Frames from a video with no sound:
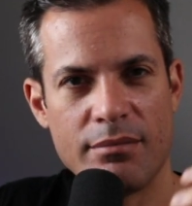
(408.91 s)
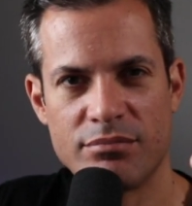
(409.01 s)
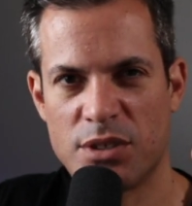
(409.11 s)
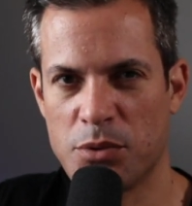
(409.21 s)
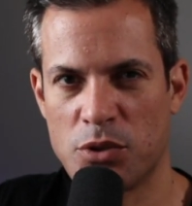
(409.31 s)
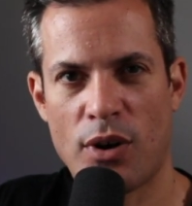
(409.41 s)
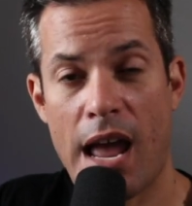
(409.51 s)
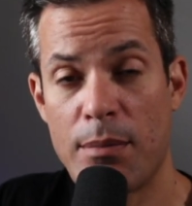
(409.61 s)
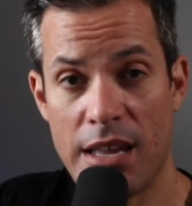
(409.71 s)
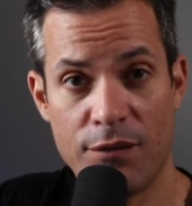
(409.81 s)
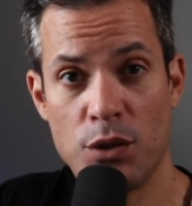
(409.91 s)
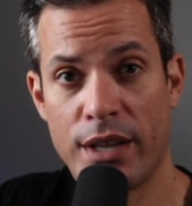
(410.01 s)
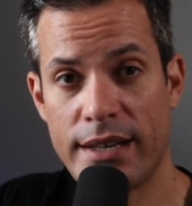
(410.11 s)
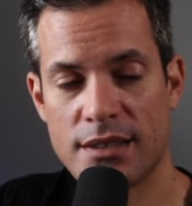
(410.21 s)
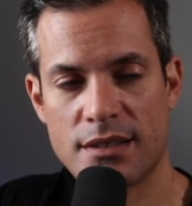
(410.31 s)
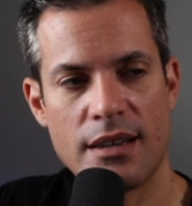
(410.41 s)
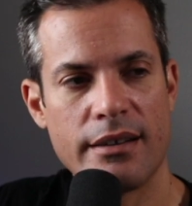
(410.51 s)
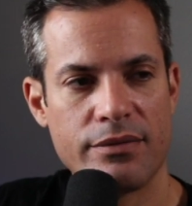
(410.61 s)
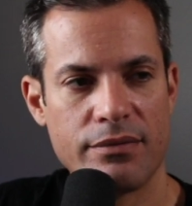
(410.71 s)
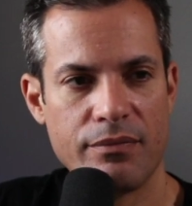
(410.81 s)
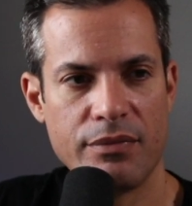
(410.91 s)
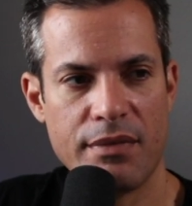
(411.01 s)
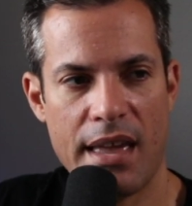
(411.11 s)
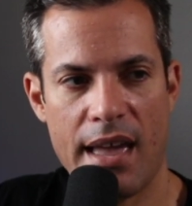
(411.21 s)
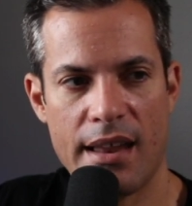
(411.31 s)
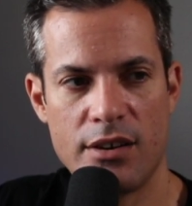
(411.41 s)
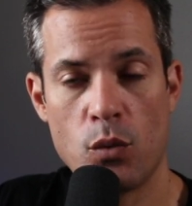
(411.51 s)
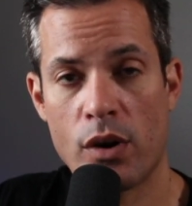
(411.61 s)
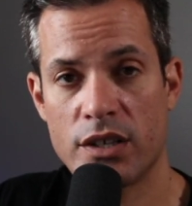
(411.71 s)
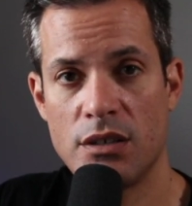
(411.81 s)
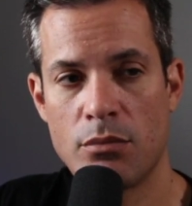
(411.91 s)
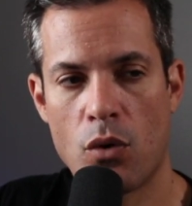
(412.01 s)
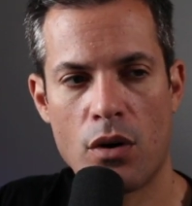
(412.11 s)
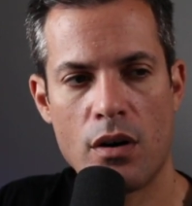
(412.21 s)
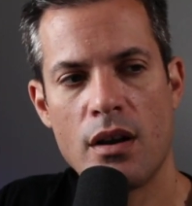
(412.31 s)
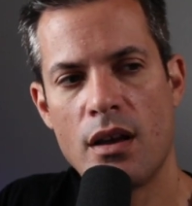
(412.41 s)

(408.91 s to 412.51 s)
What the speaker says: subscribe if you like the stuff and you want to see more.